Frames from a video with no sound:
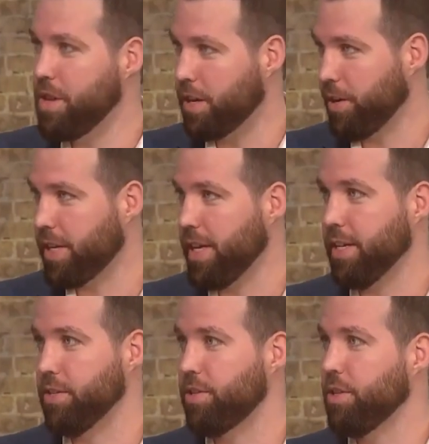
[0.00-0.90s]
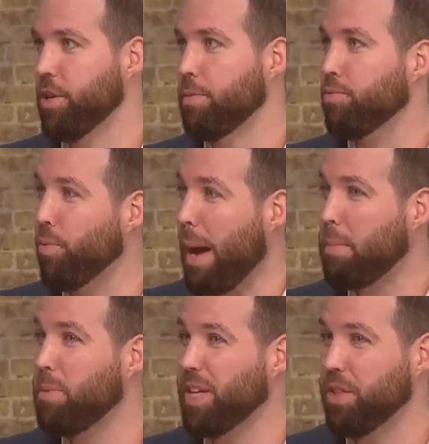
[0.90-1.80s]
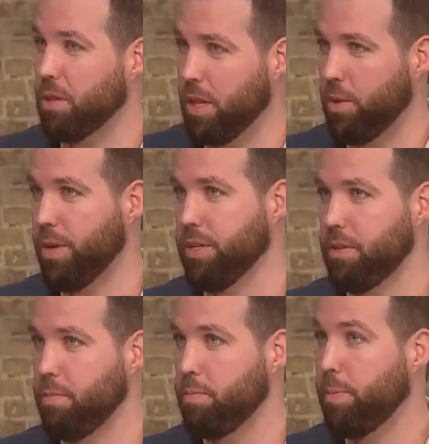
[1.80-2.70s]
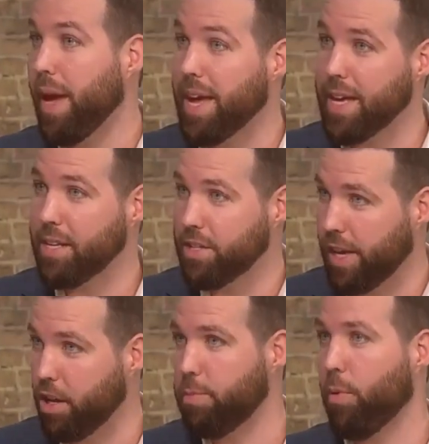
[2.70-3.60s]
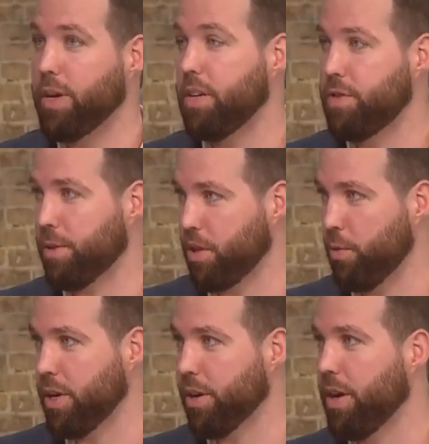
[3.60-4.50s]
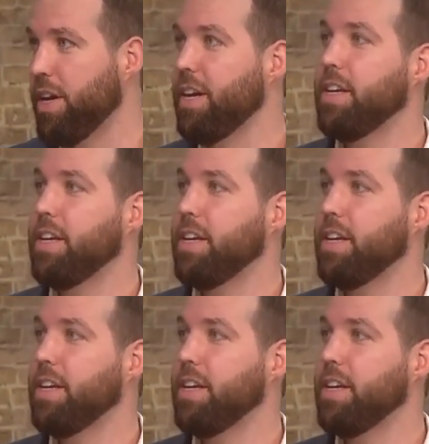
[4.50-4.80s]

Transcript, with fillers: the younger kids. You're probably at the lowest pay scale point of your career.